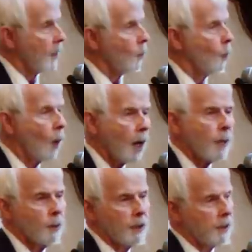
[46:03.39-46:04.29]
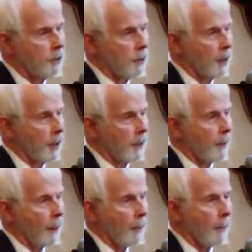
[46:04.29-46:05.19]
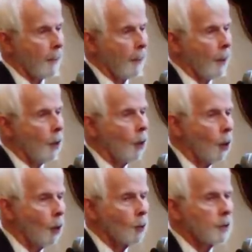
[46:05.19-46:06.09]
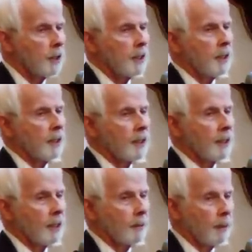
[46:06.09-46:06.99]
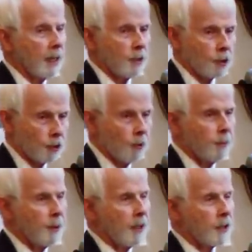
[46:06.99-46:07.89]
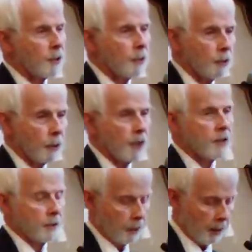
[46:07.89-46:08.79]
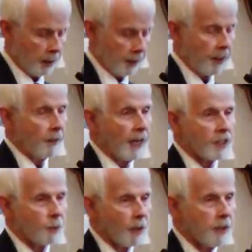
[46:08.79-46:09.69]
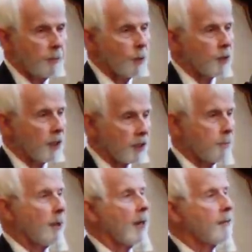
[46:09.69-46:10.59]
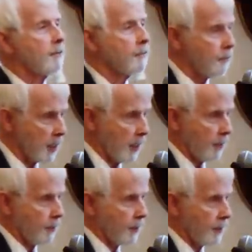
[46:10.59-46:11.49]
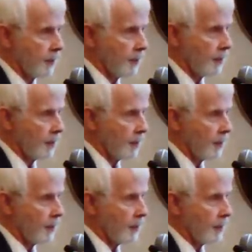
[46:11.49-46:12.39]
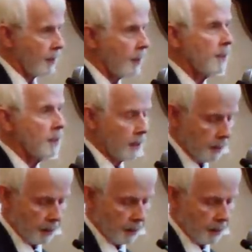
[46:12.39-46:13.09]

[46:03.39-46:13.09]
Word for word: Why would he do that? Only by the supernatural grace of God. That's why Hebrews says, by faith, he did